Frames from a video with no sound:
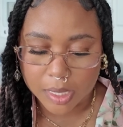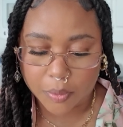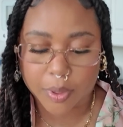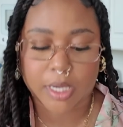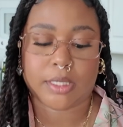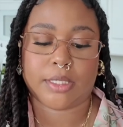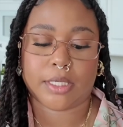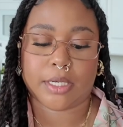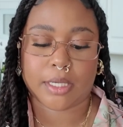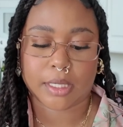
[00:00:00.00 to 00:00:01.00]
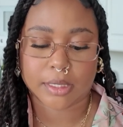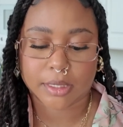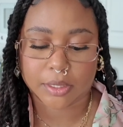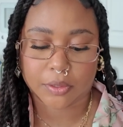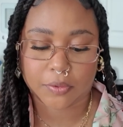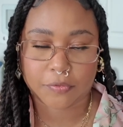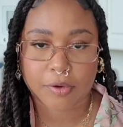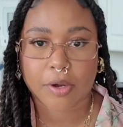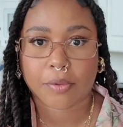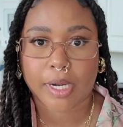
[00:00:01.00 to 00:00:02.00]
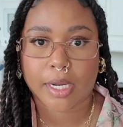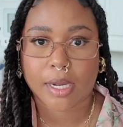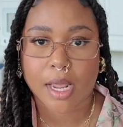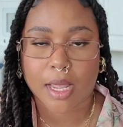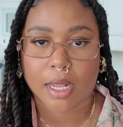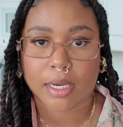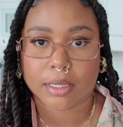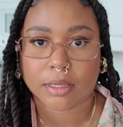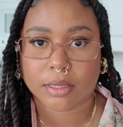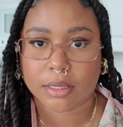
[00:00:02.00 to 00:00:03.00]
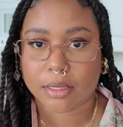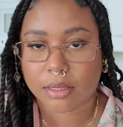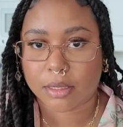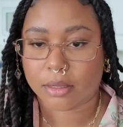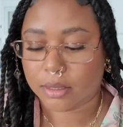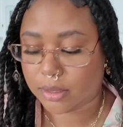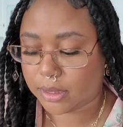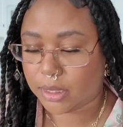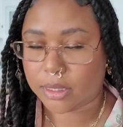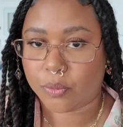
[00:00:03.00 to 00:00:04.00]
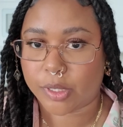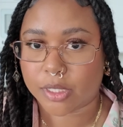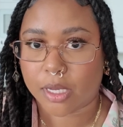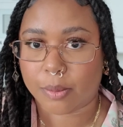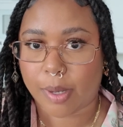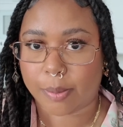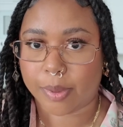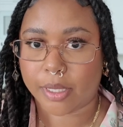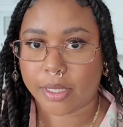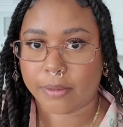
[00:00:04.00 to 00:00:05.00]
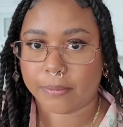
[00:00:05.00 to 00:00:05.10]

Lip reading: we're gonna stir until fragrant and season with salt and pepper.